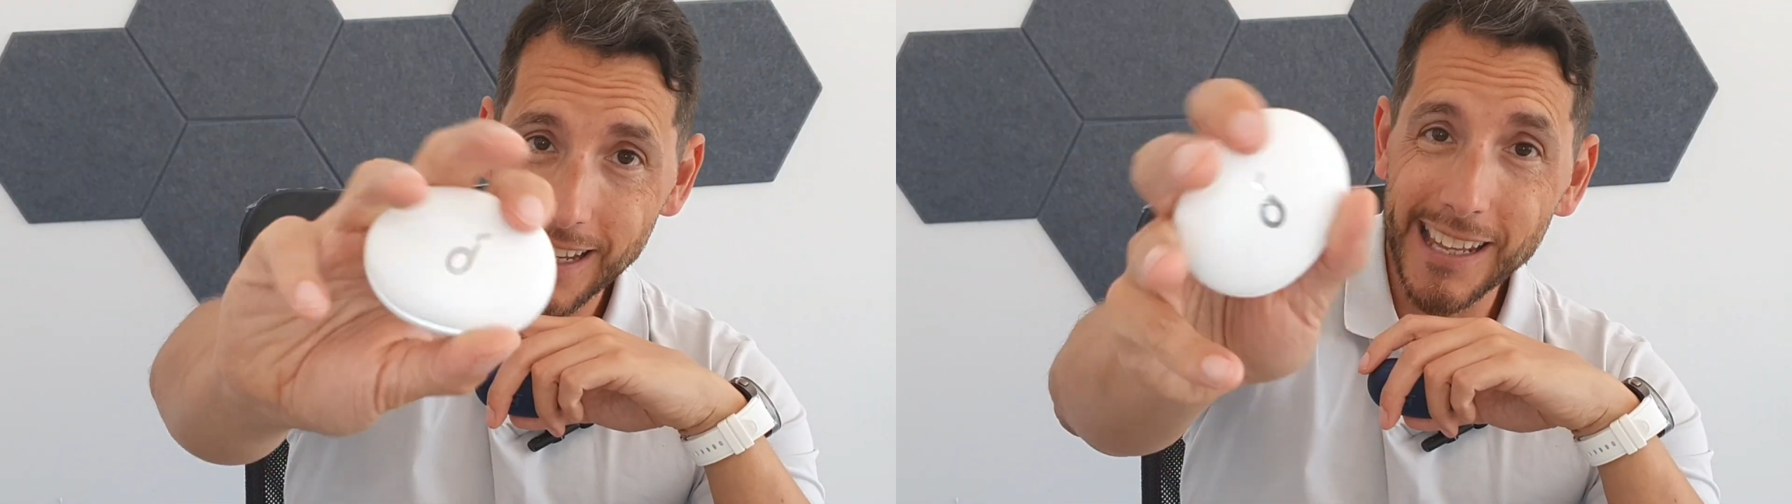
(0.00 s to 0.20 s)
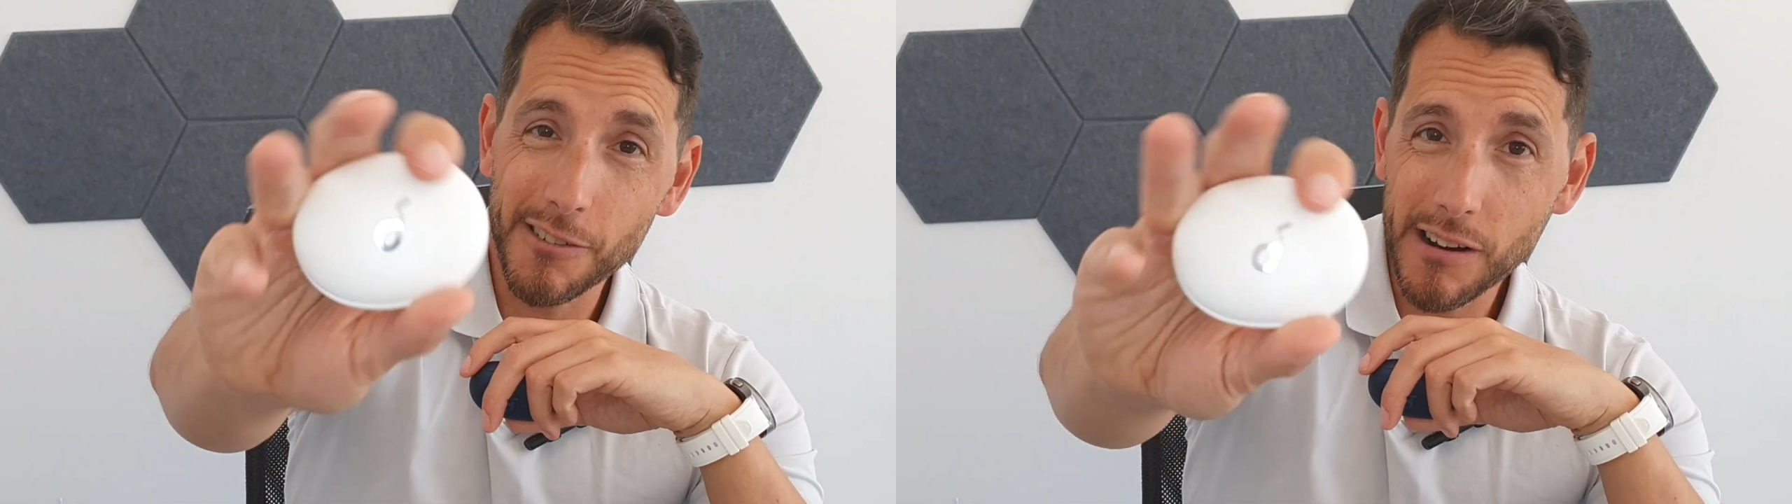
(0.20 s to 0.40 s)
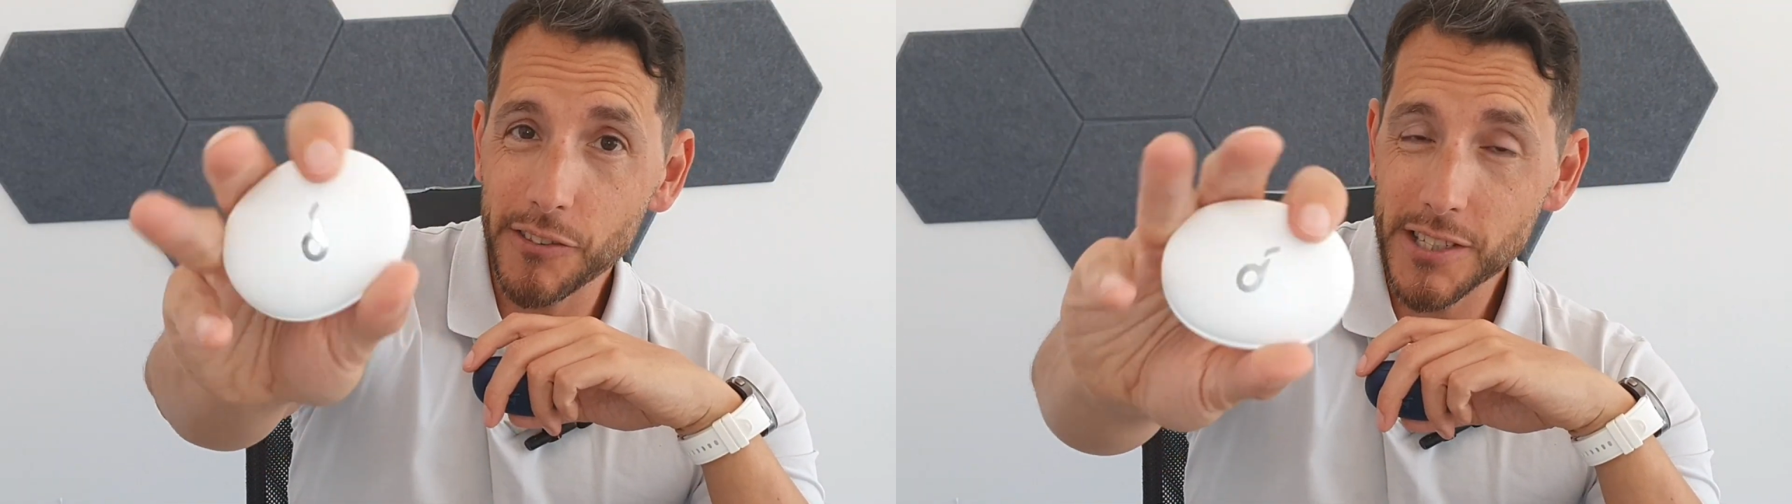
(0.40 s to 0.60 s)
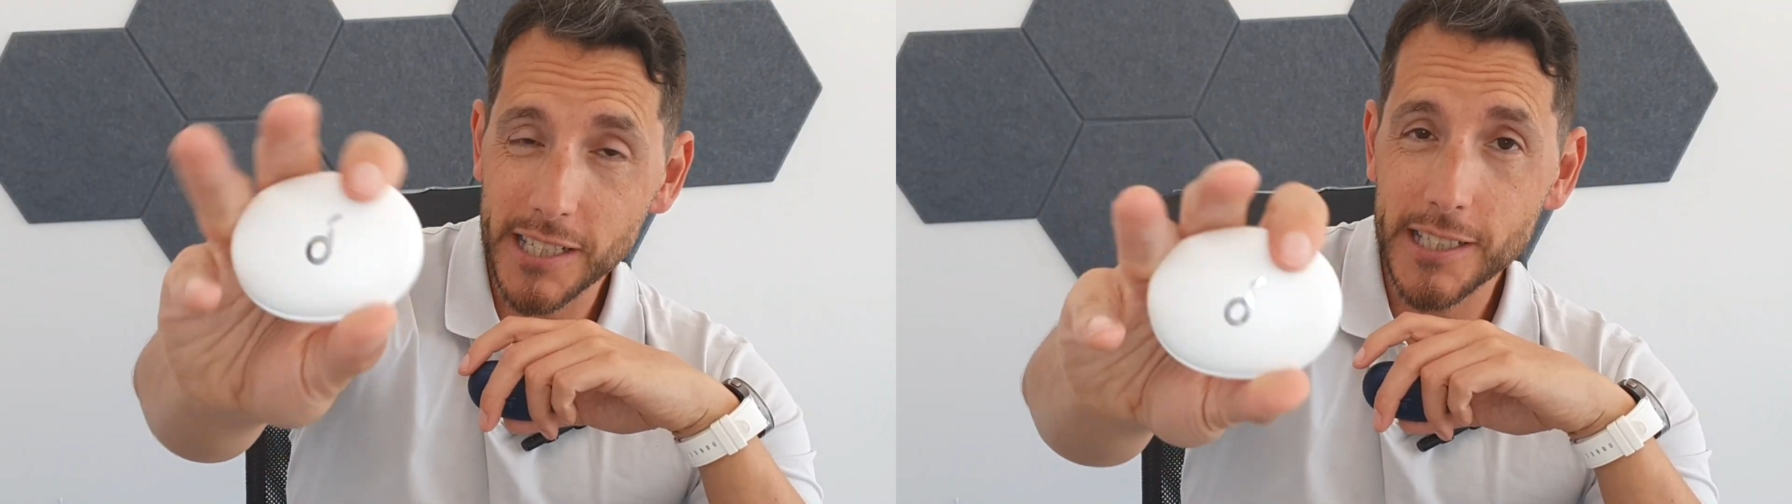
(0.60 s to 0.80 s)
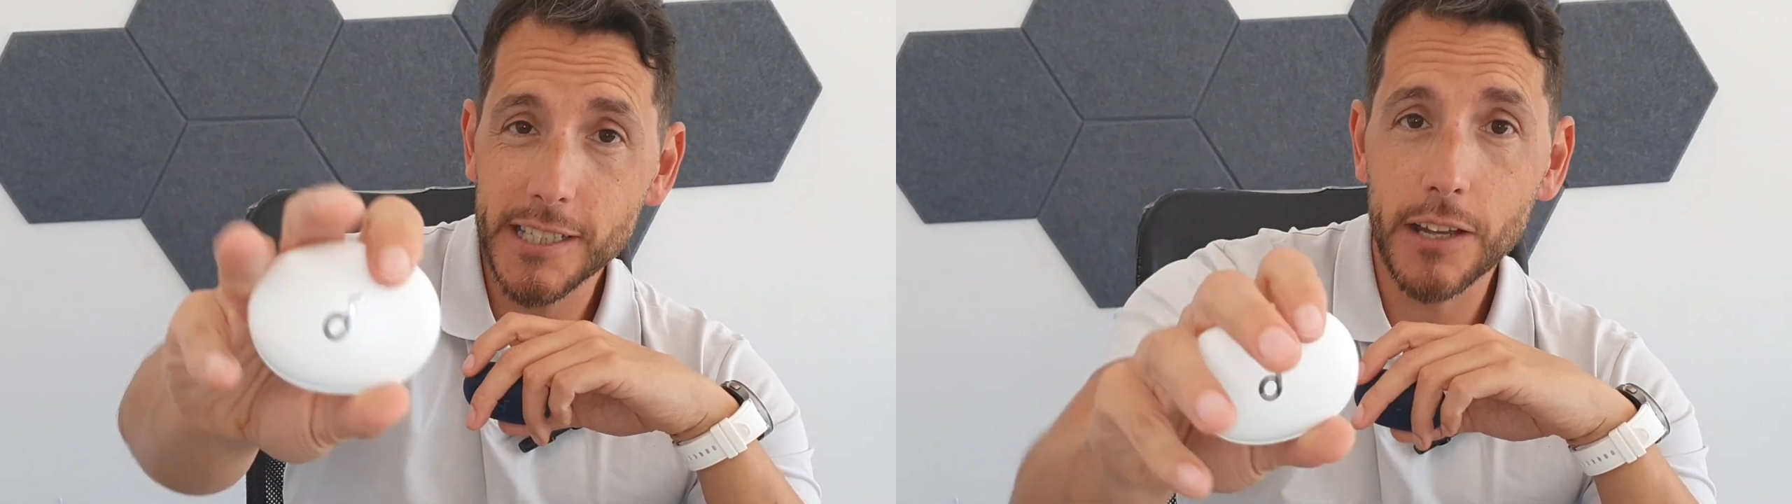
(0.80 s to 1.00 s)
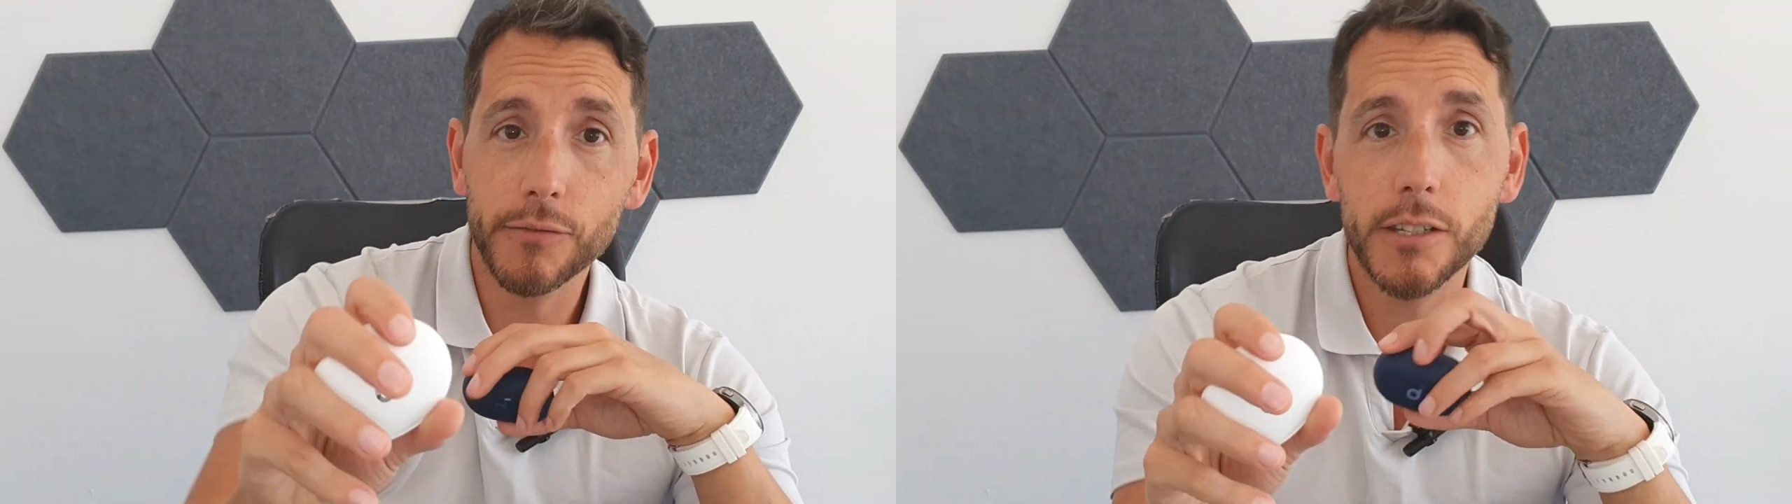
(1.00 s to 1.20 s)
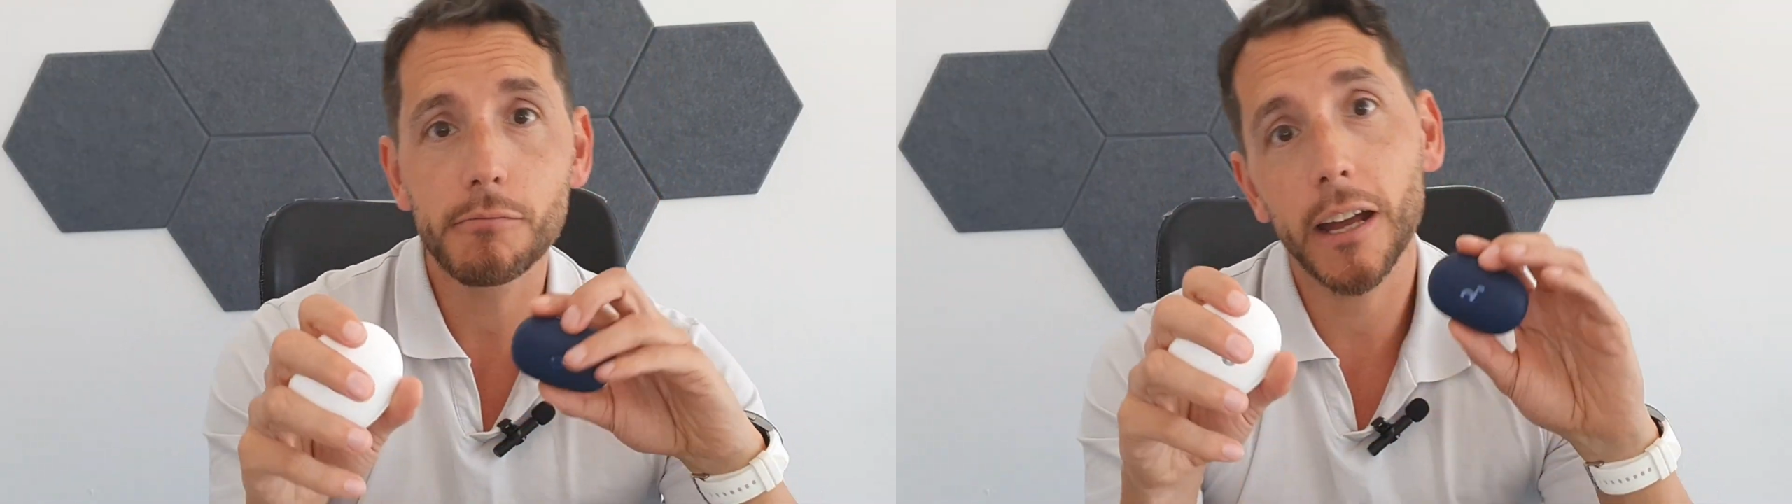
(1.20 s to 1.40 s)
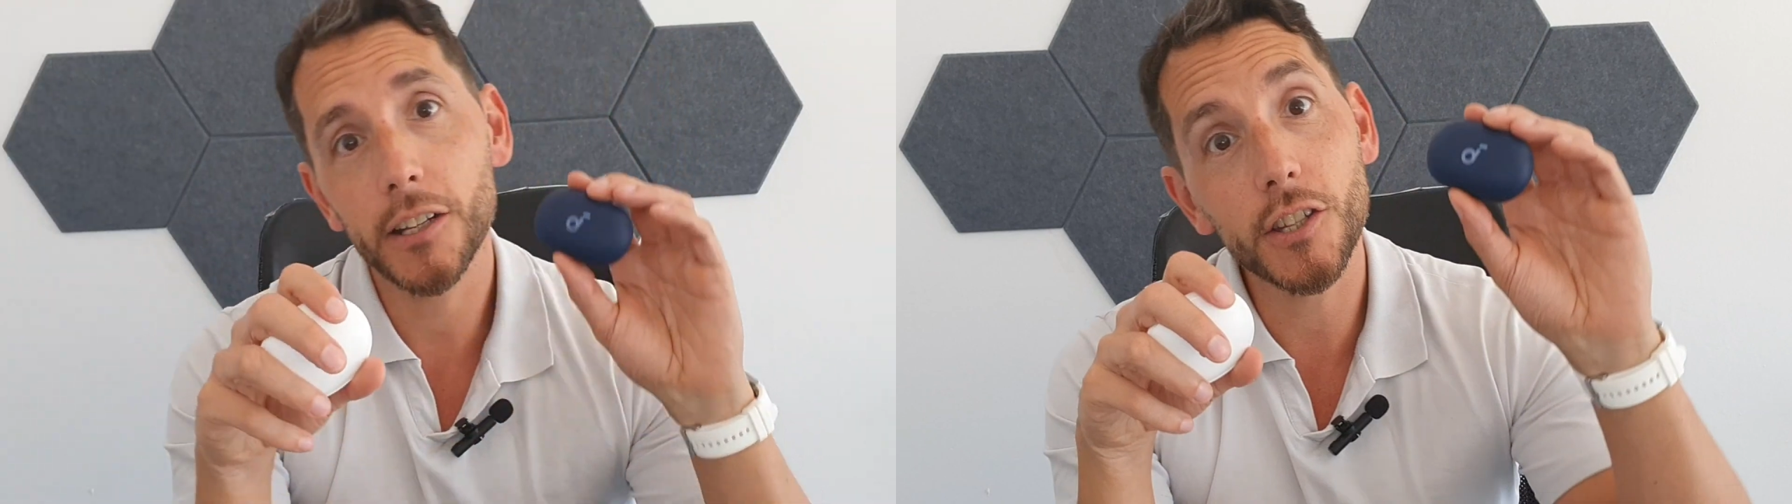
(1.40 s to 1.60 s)
in around the 60-70
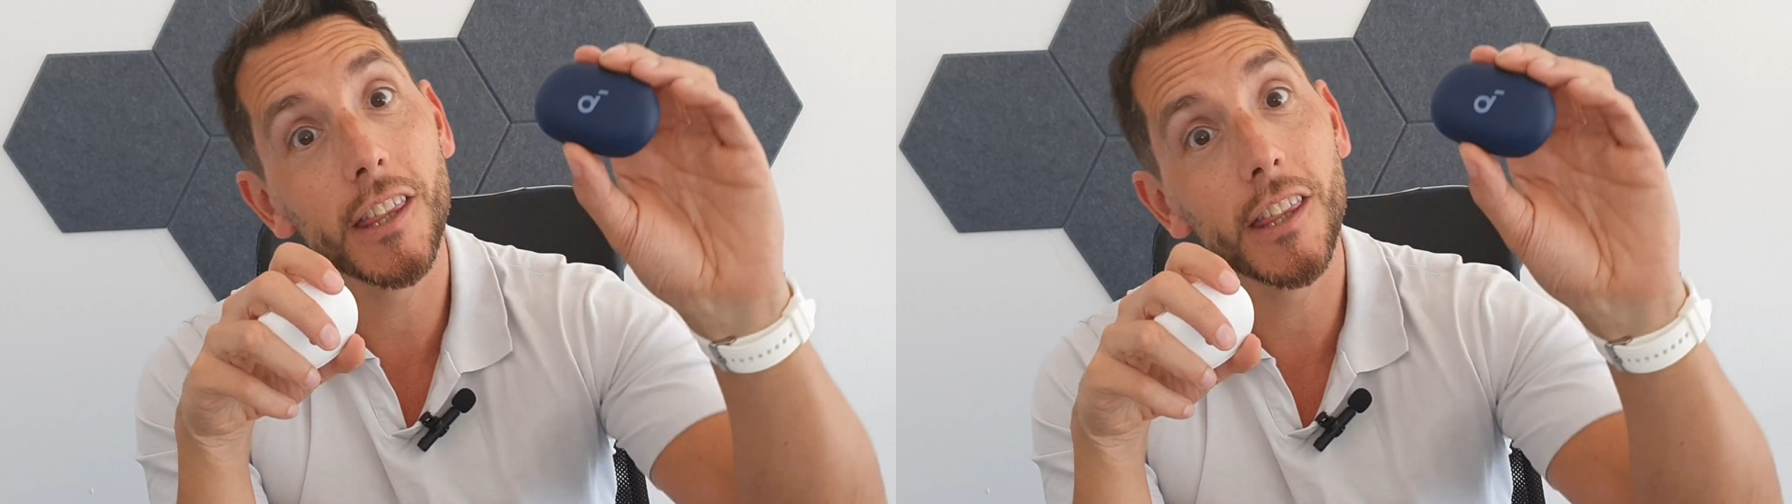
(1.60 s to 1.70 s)
range.